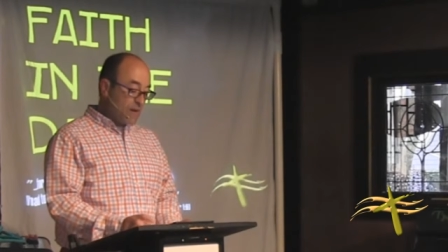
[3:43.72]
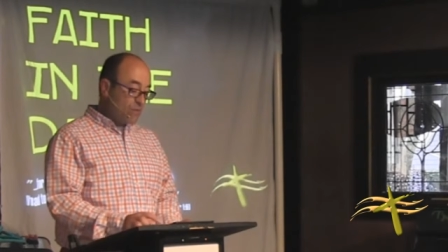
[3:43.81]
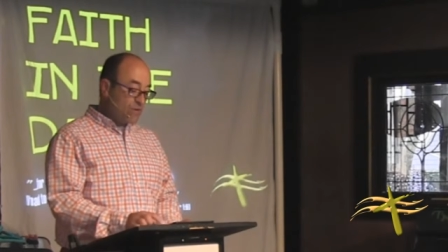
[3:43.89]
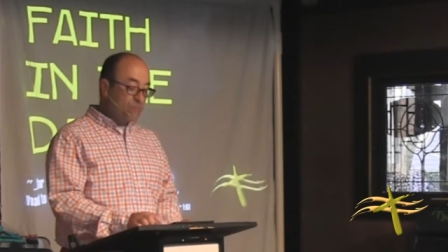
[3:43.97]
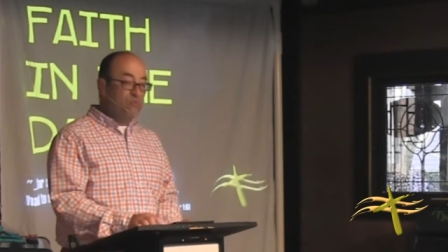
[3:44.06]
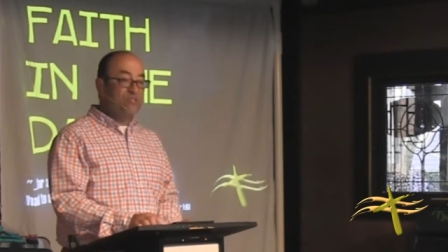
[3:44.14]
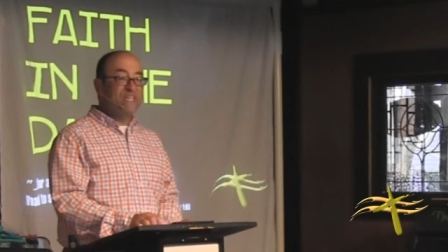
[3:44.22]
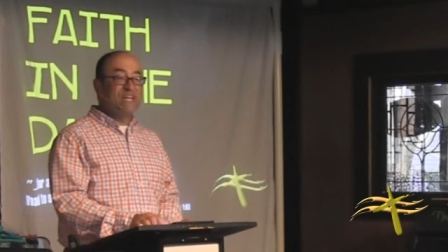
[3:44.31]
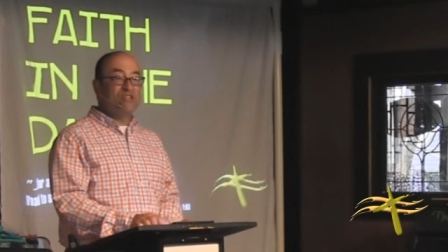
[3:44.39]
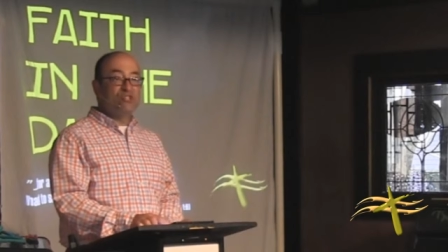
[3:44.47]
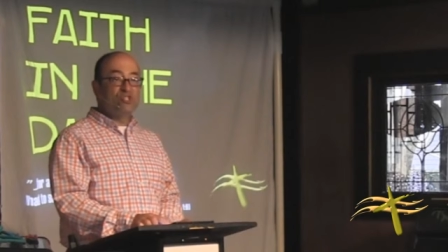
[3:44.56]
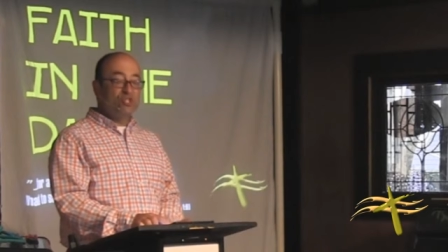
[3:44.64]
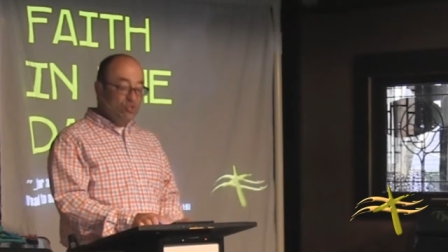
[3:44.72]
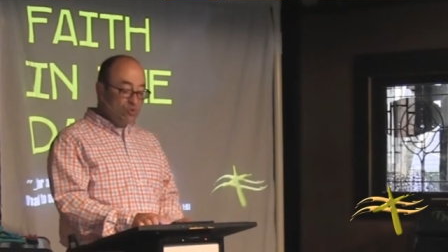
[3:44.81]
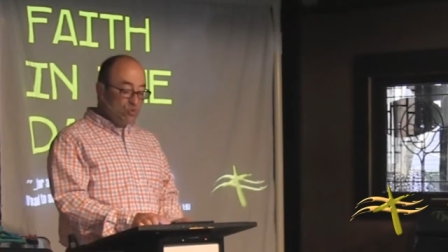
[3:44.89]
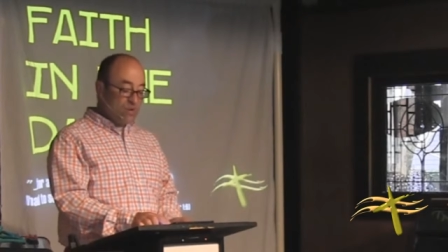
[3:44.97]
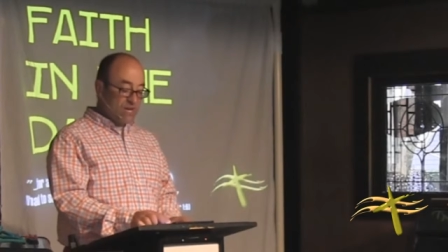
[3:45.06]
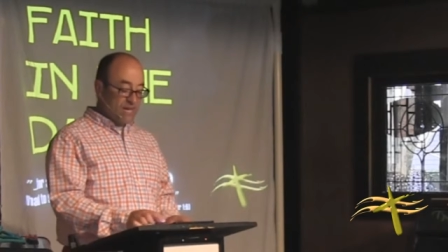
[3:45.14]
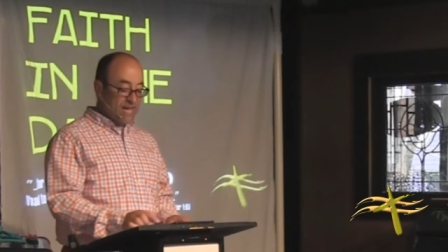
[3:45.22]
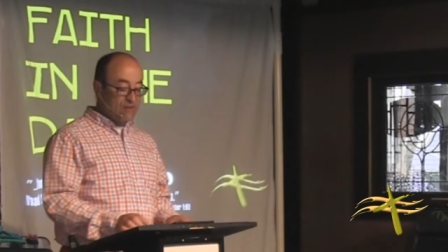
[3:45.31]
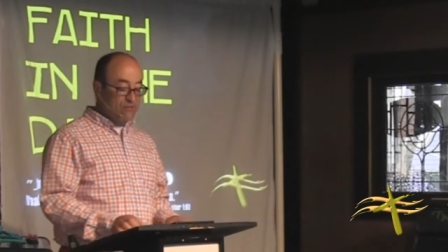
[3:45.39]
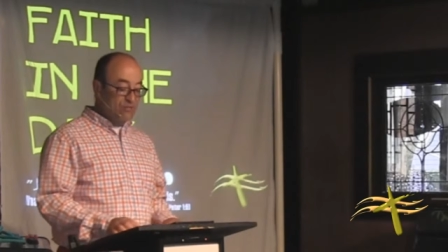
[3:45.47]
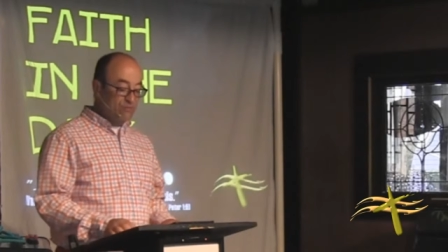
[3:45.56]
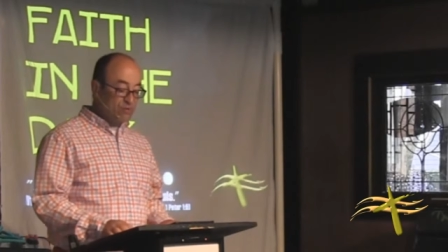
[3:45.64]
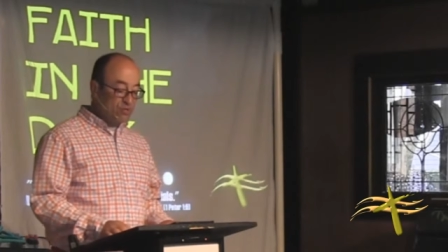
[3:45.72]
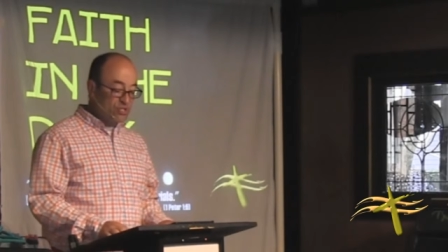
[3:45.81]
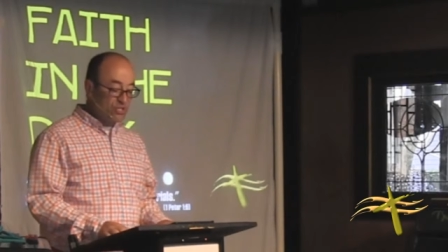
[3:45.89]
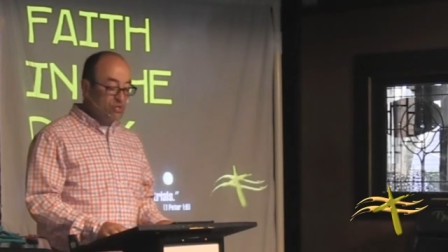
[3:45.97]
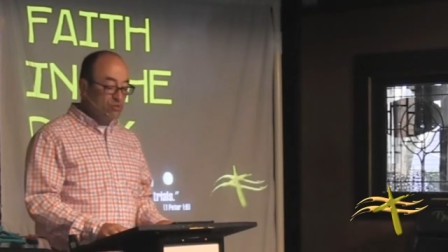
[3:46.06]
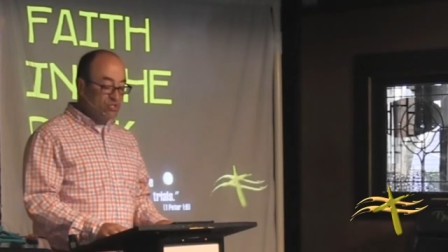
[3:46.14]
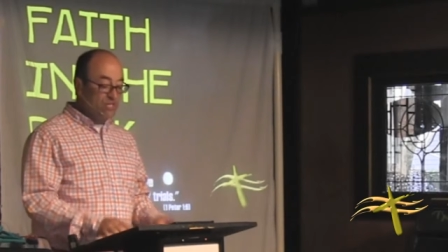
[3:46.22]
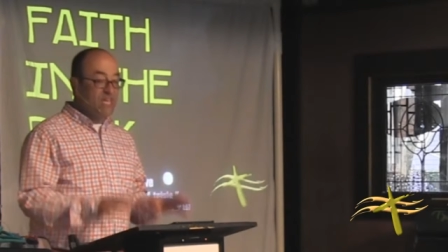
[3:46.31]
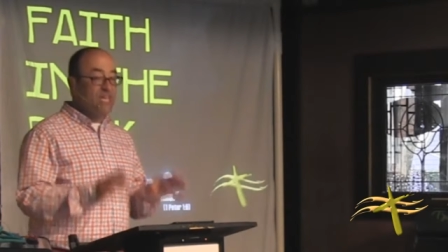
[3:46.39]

I want to present two accounts of persecution.